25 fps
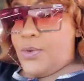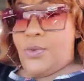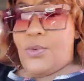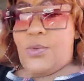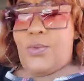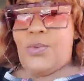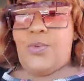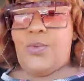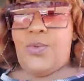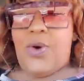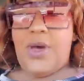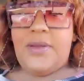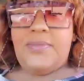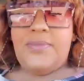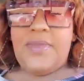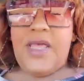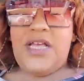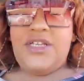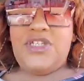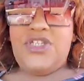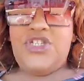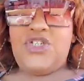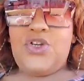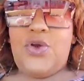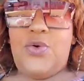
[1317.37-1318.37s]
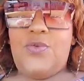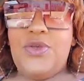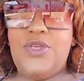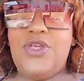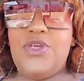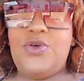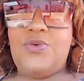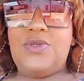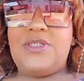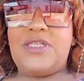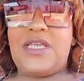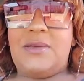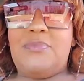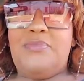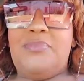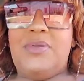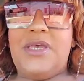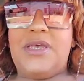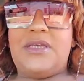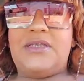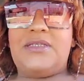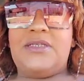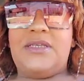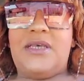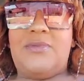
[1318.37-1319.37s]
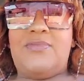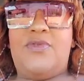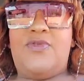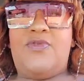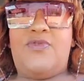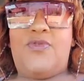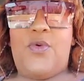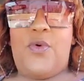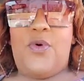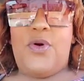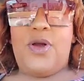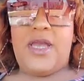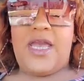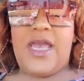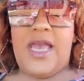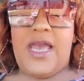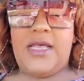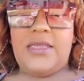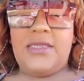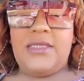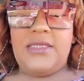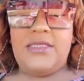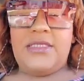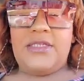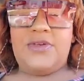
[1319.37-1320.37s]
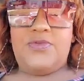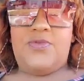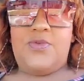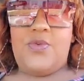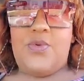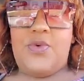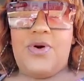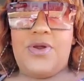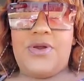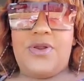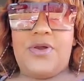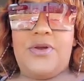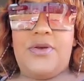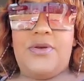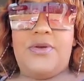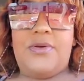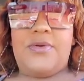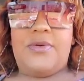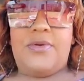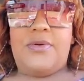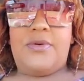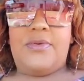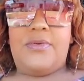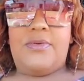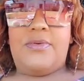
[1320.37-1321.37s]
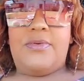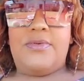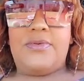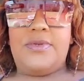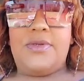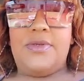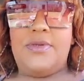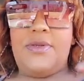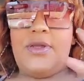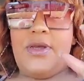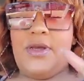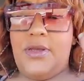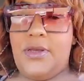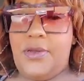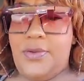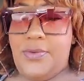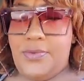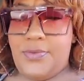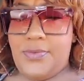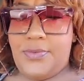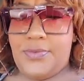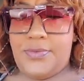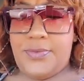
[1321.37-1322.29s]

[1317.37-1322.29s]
What I'm not showing you is I picked up 4 gallons of water, you know,